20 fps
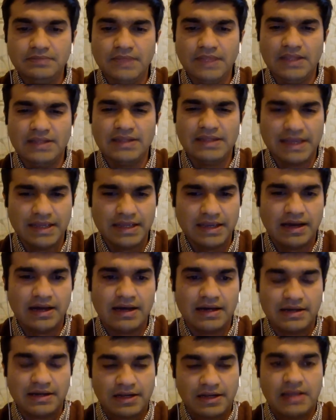they
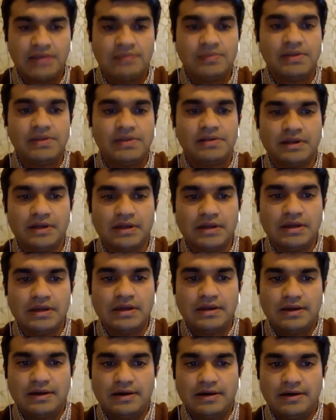are reliable
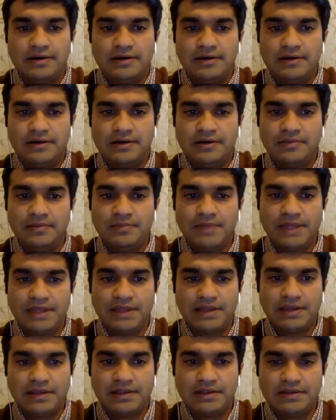
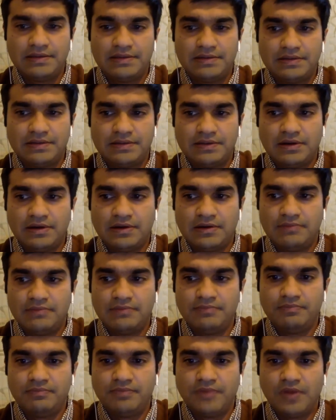because
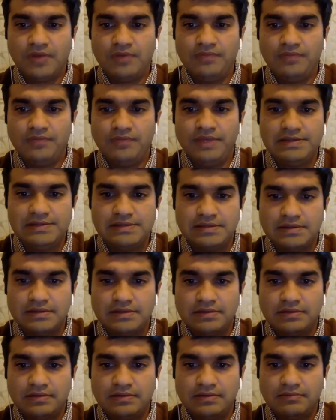we
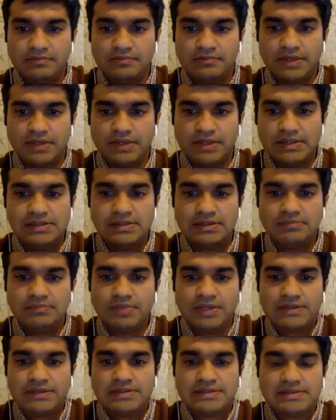
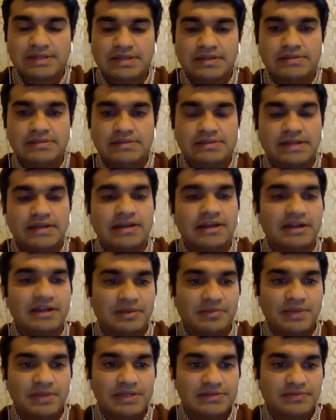because it's a satellite
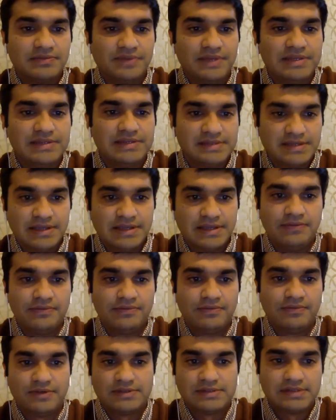image, we see
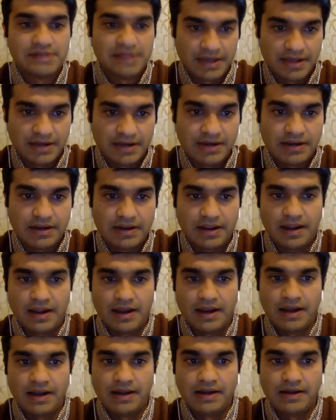what's there,
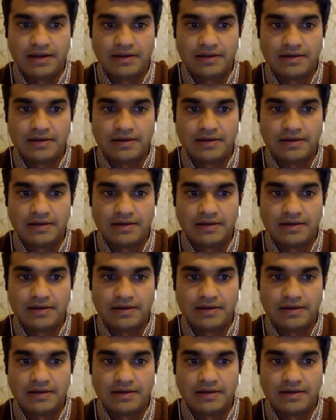and